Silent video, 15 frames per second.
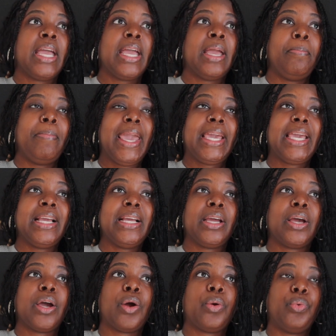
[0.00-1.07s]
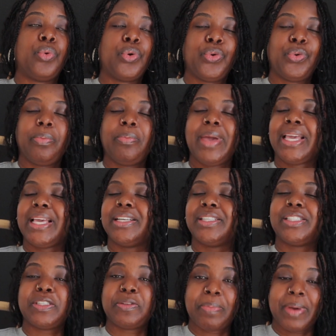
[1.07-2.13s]
making room, making
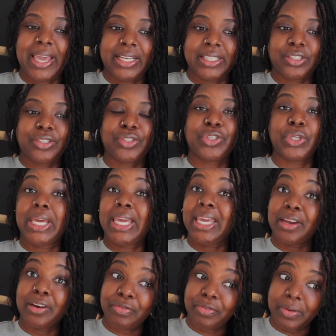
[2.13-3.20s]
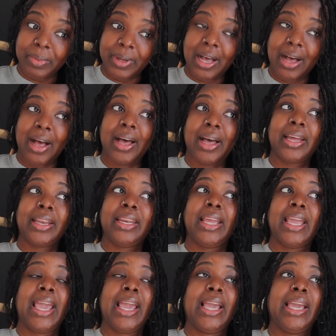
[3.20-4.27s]
space to hear from God
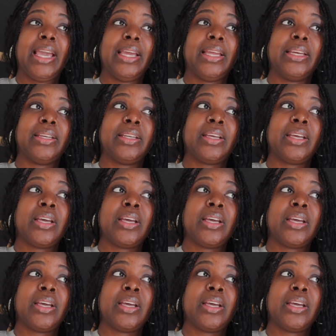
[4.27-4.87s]
and